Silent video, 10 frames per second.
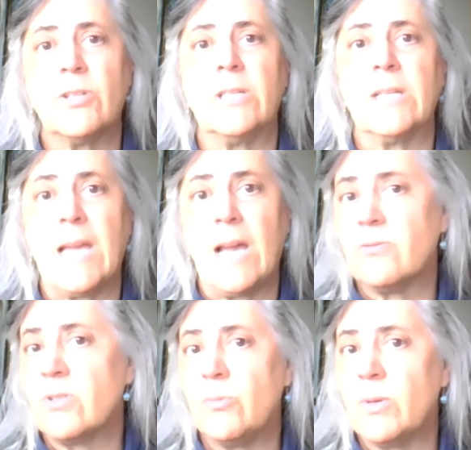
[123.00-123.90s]
after an
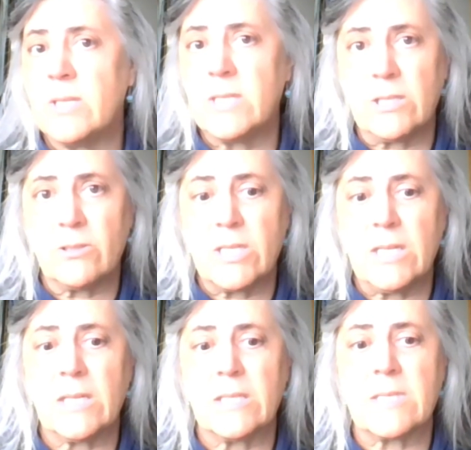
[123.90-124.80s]
encounter with deer
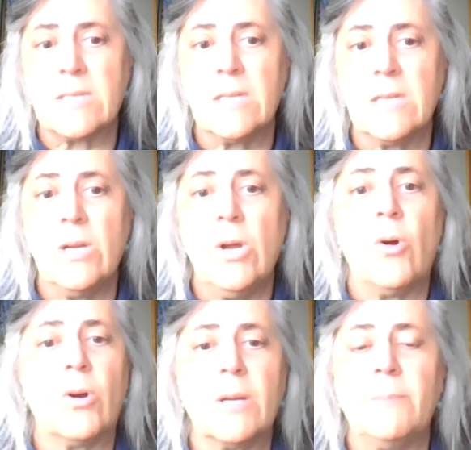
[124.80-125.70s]
ticks
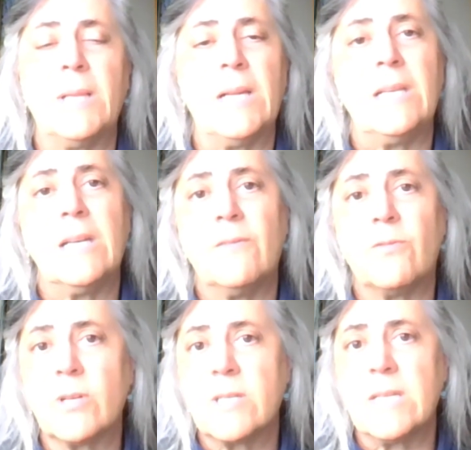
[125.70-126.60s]
or complaining
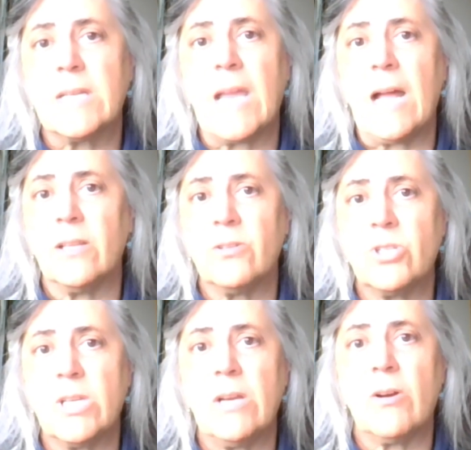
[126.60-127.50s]
of worsening
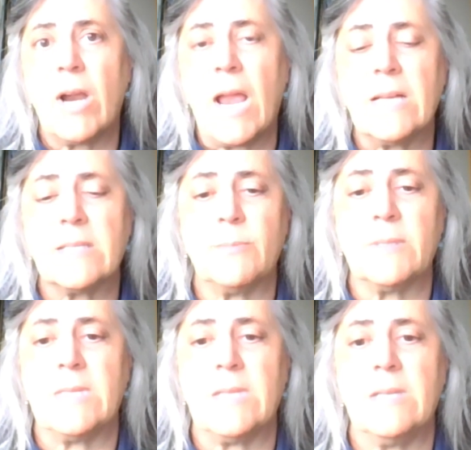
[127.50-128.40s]
allergy or
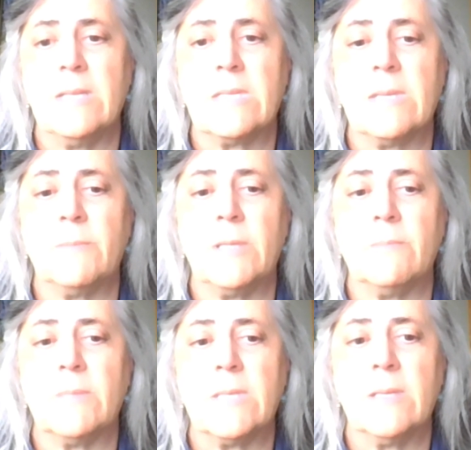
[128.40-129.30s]
asthma
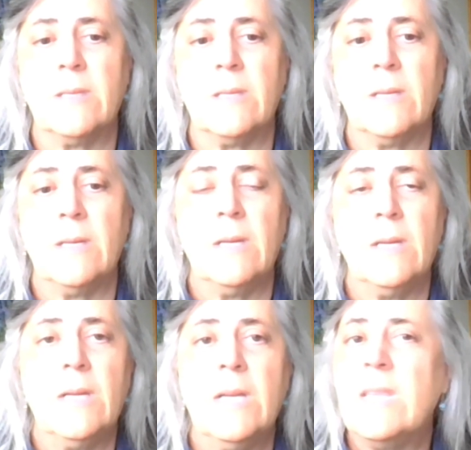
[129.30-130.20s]
symptoms?
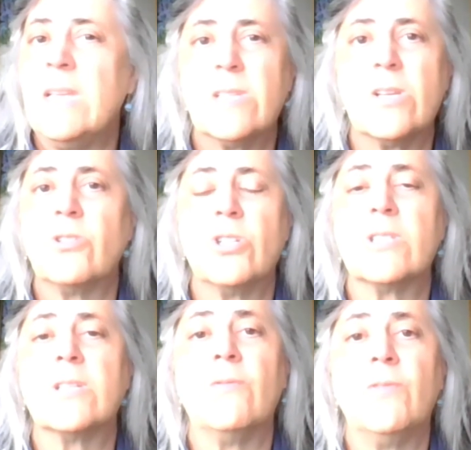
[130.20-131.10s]
These are
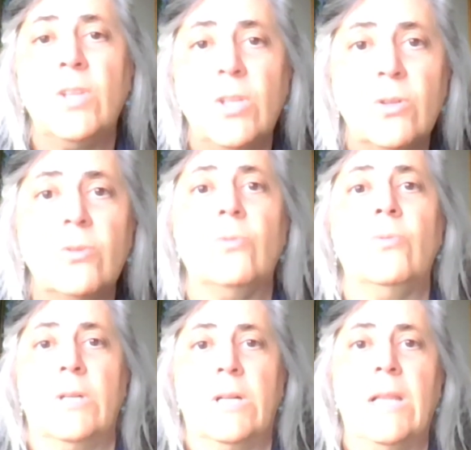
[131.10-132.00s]
just a
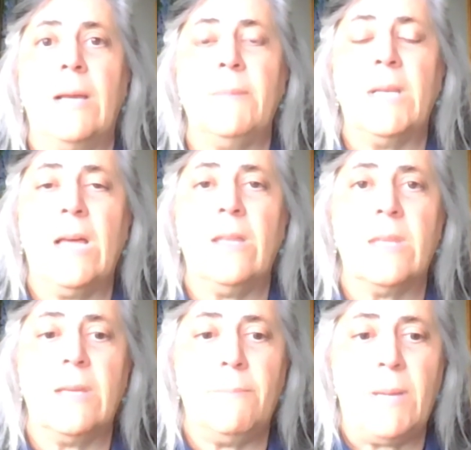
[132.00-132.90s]
few climate
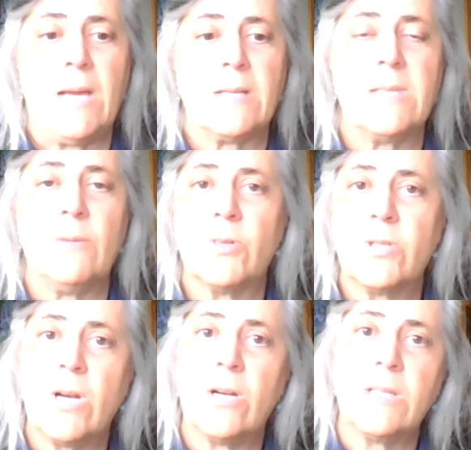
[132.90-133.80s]
health impacts that we're
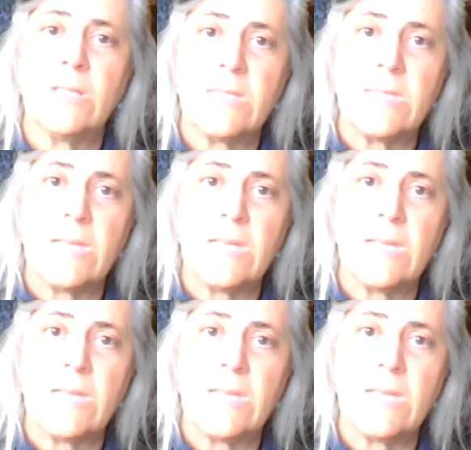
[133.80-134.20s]
starting